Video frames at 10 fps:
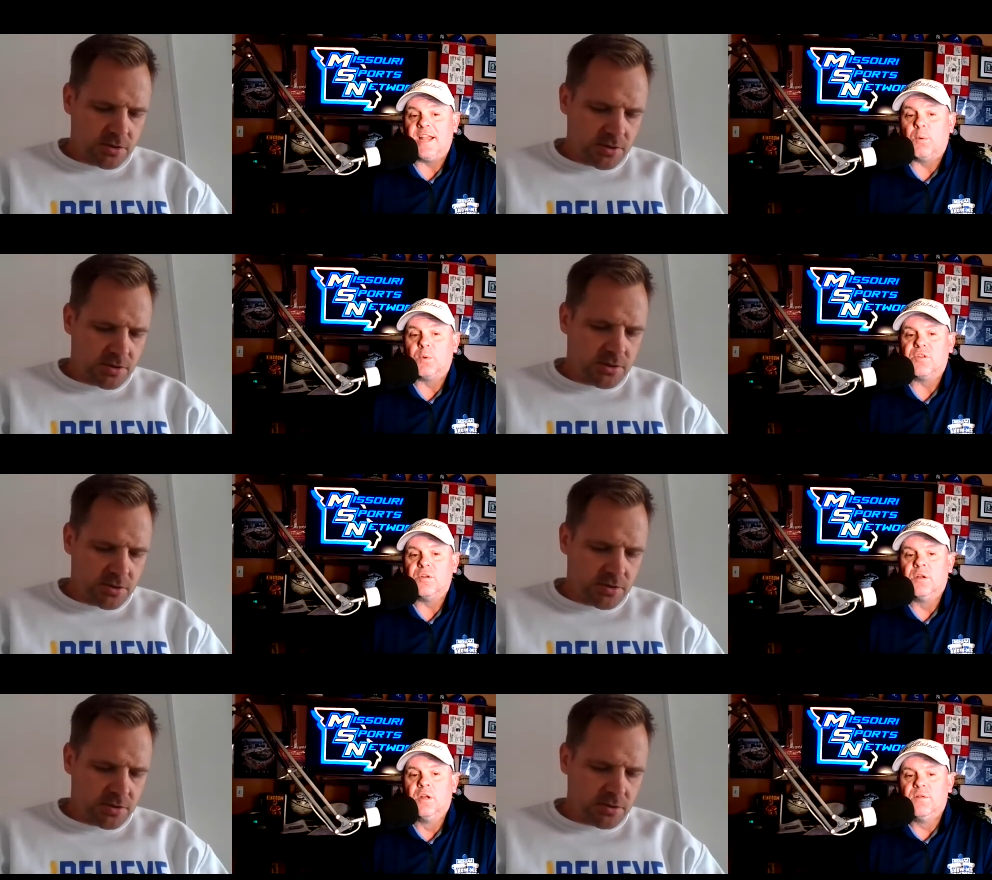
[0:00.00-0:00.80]
Speaker 1: now with
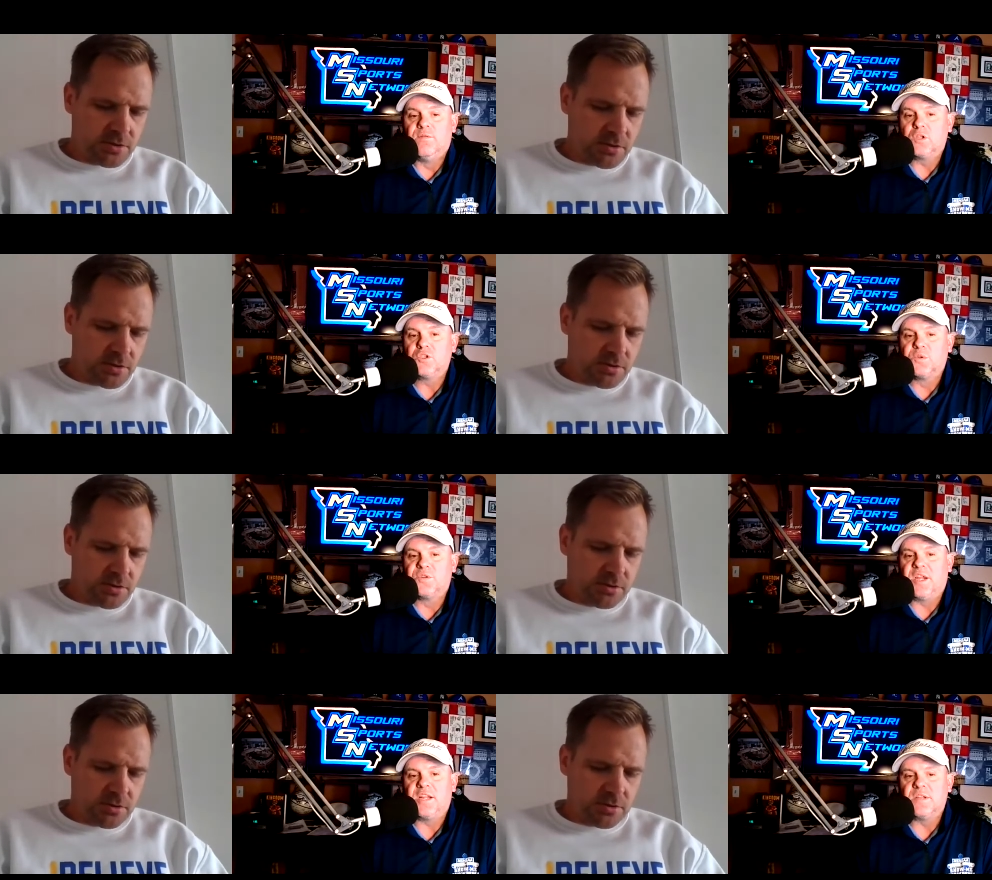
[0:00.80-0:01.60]
the virtual
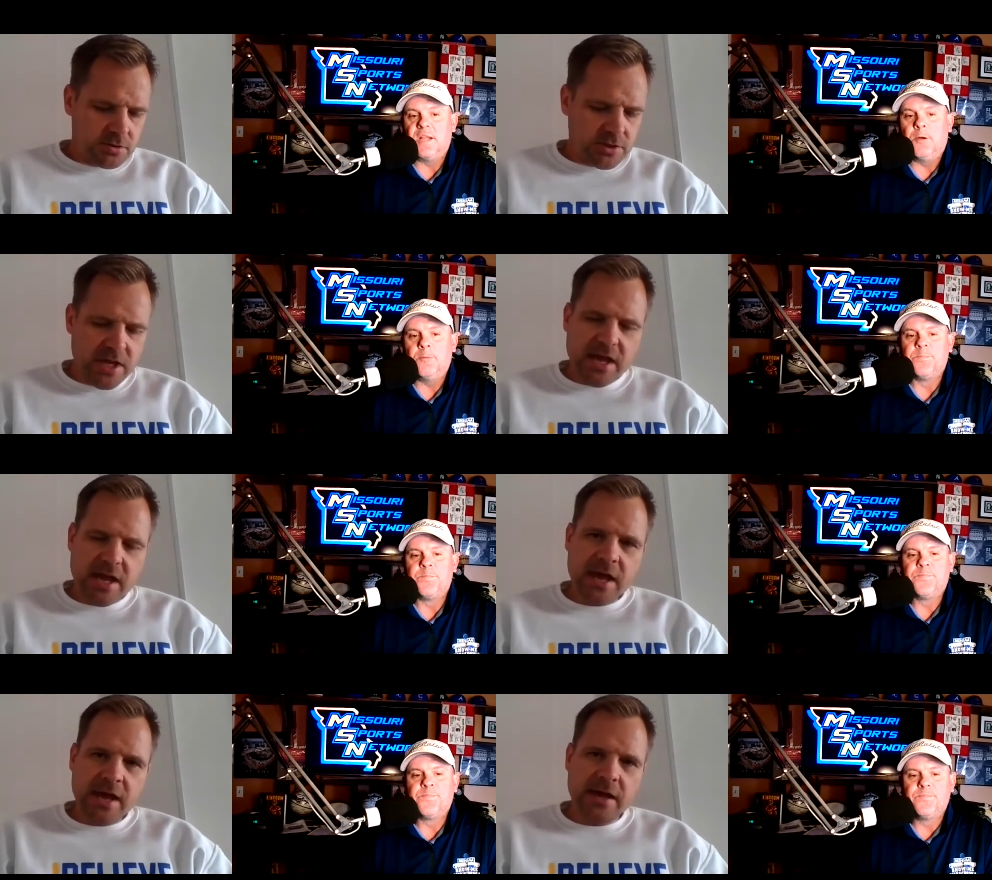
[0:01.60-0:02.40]
tickets now?
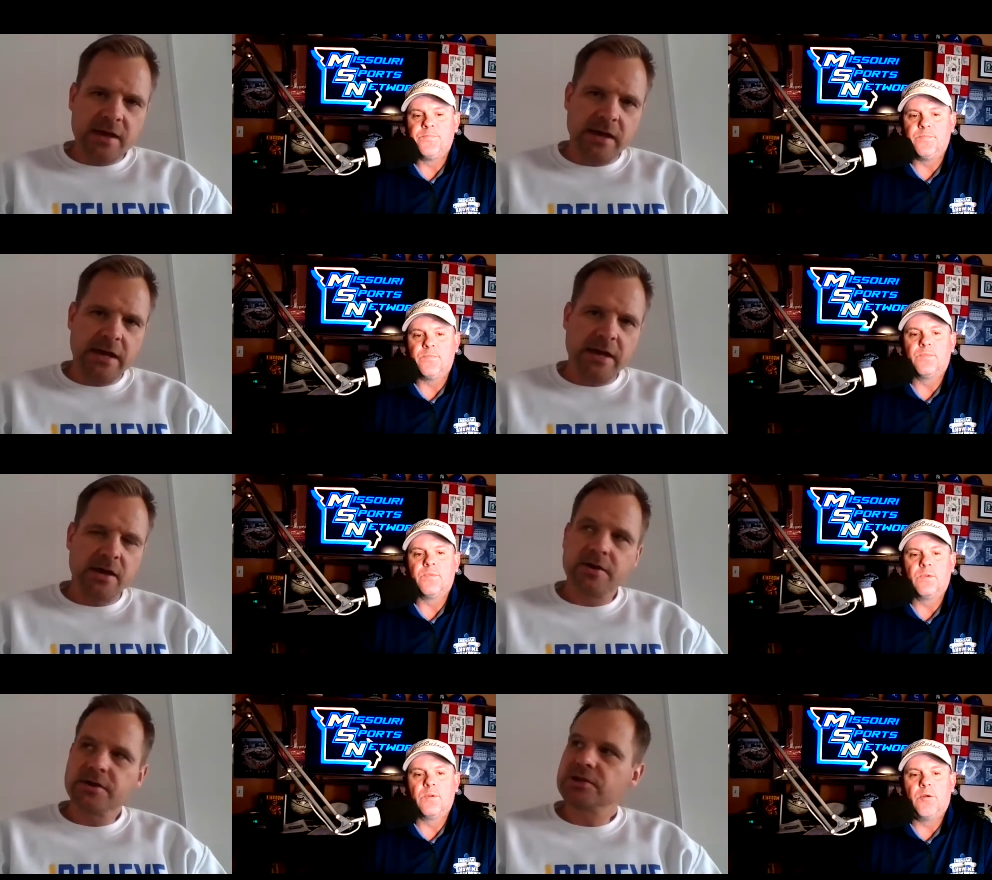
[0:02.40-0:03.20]
Speaker 2: Yeah, uh,
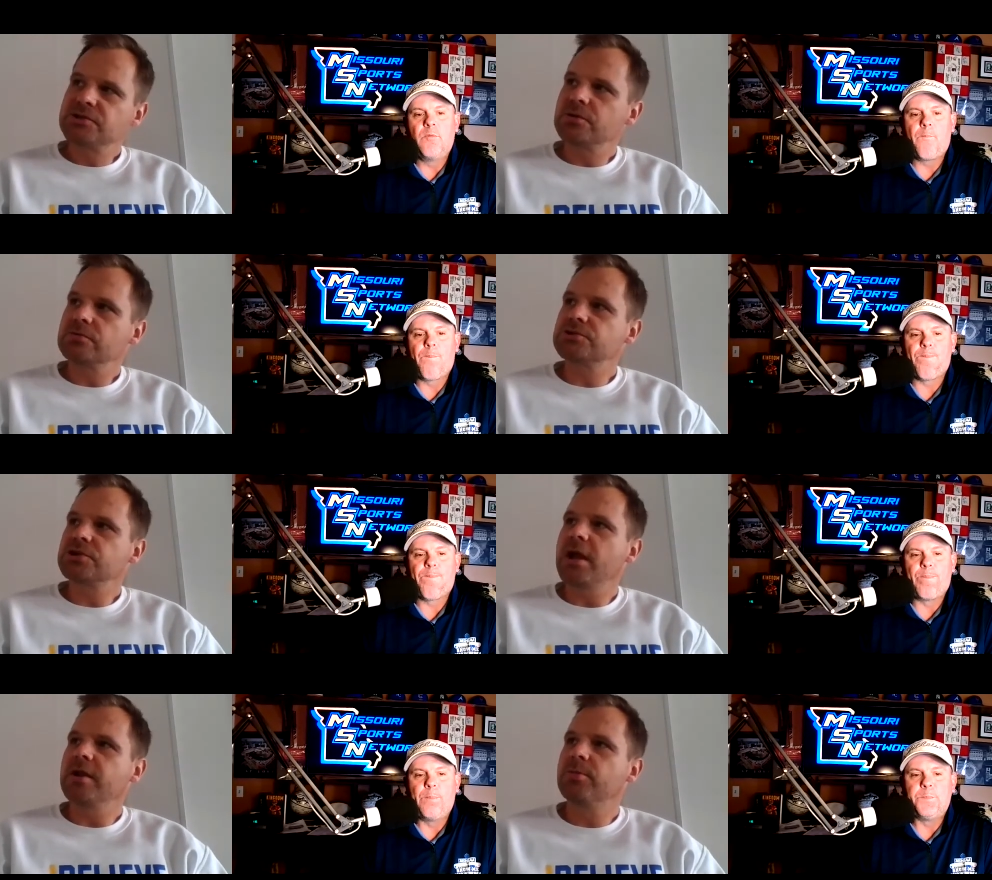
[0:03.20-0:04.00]
our district
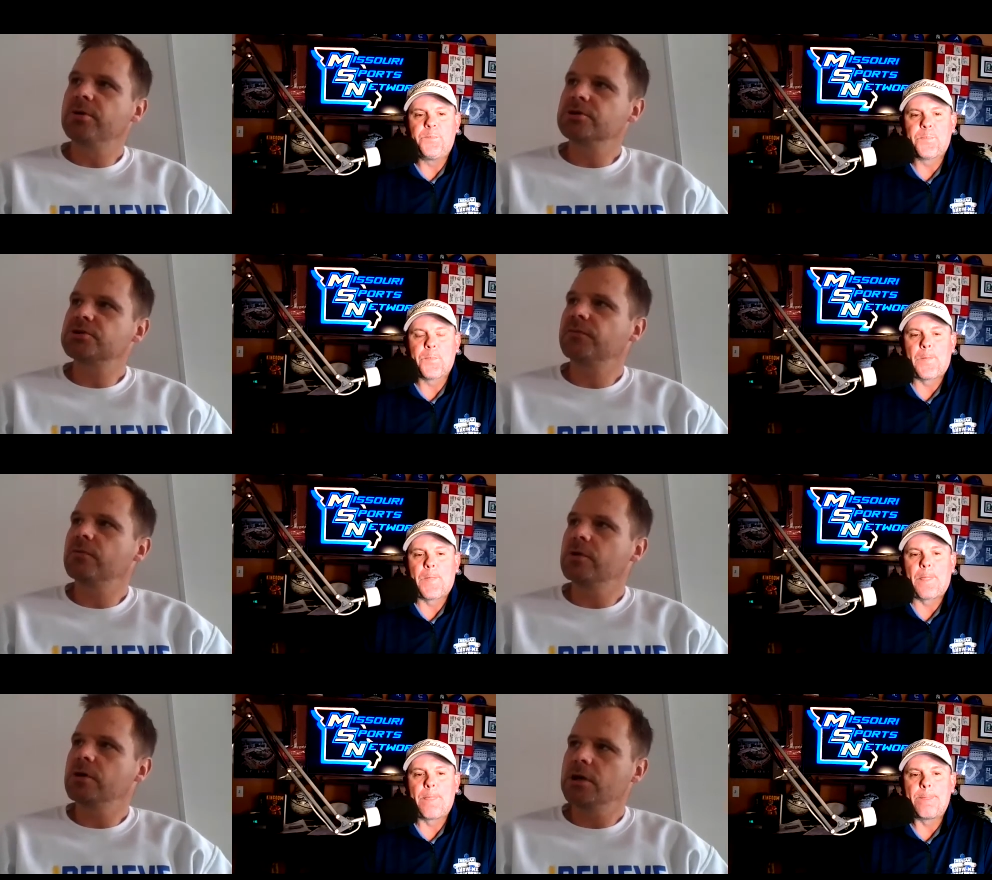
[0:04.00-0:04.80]
was trying to push
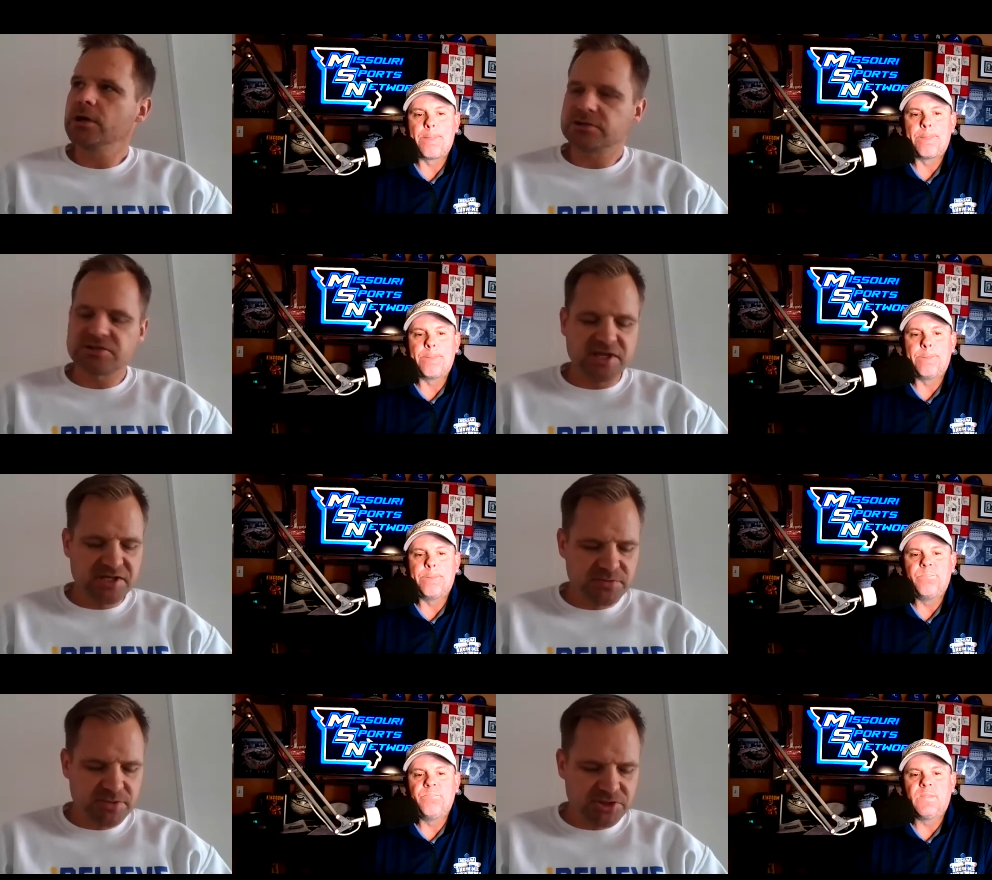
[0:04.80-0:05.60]
for uh,
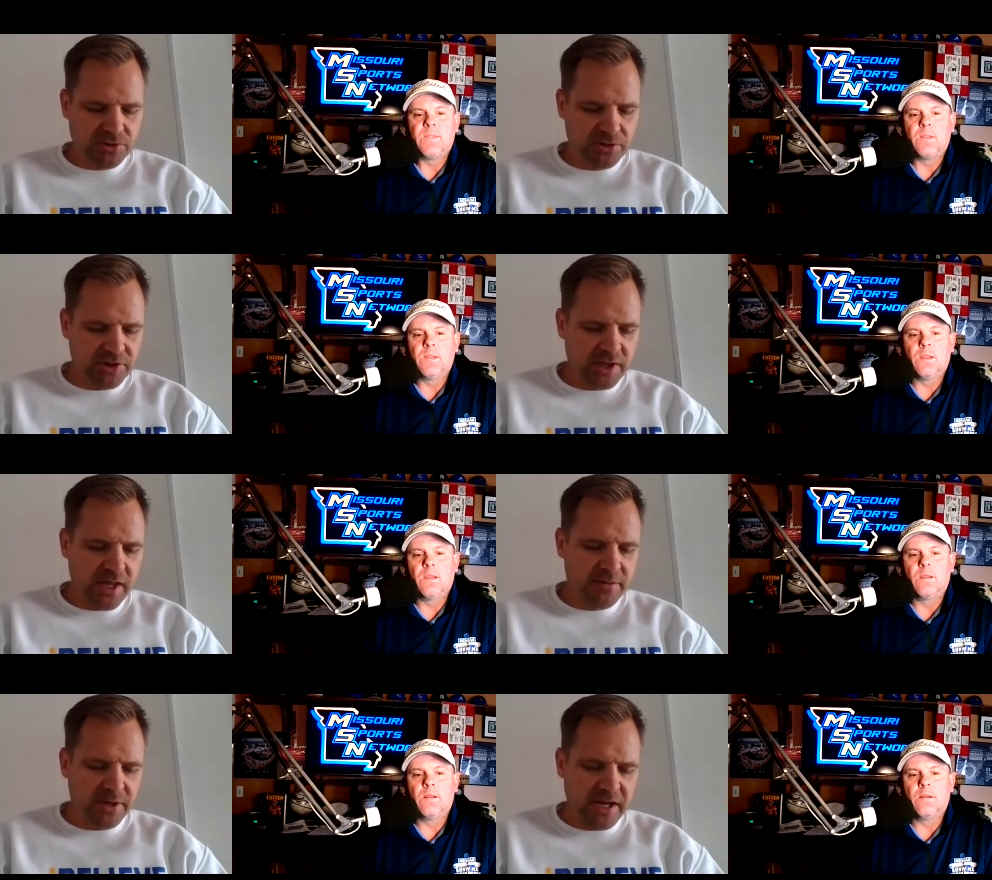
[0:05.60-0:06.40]
tickets to be sold at
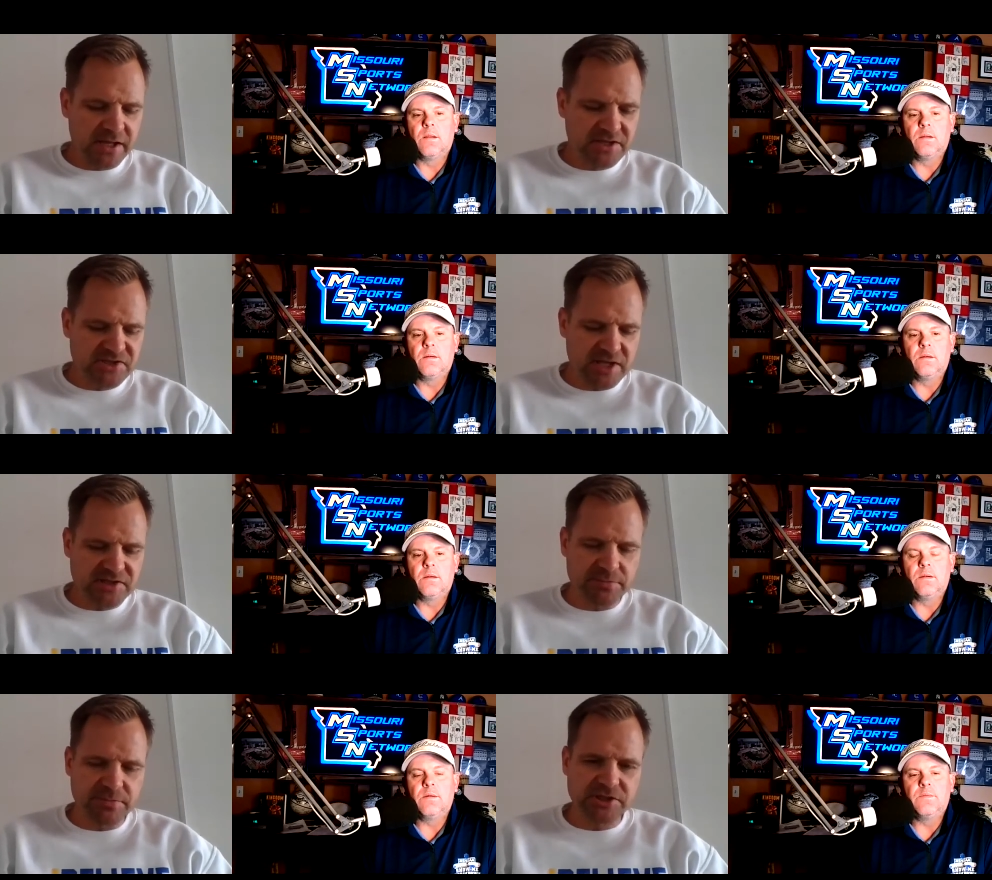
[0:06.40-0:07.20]
the gate, but I guess
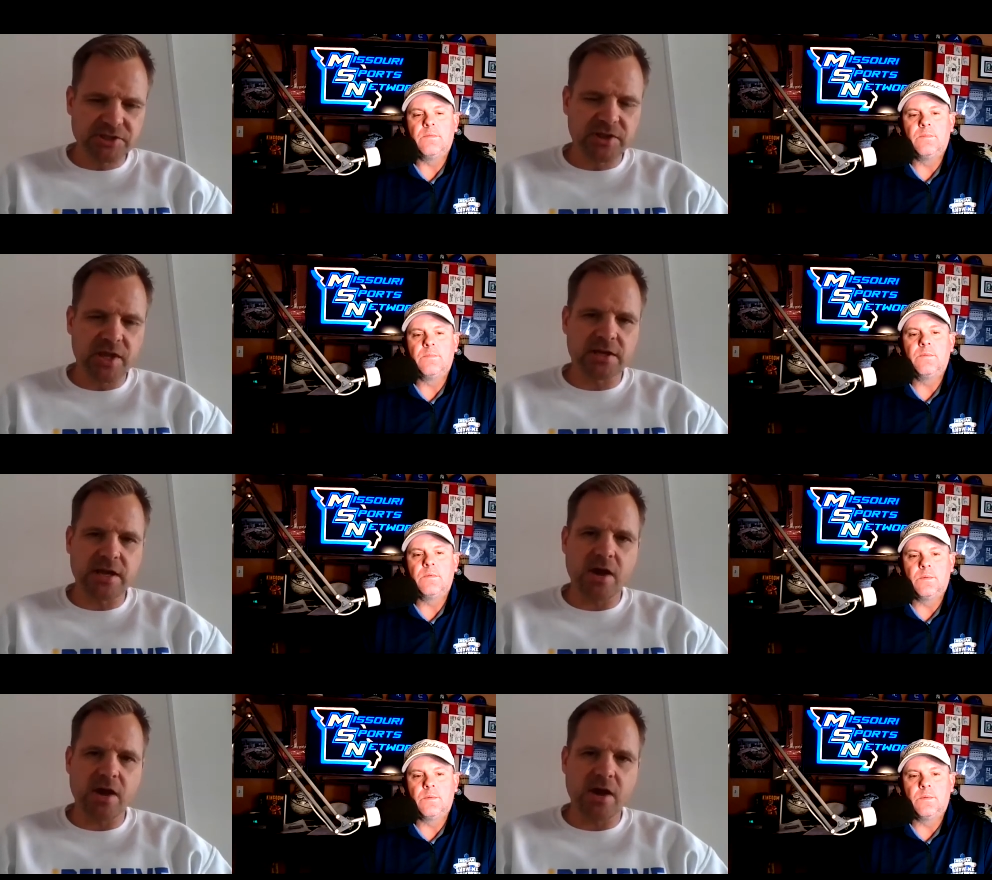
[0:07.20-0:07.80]
that's a MSHSAA thing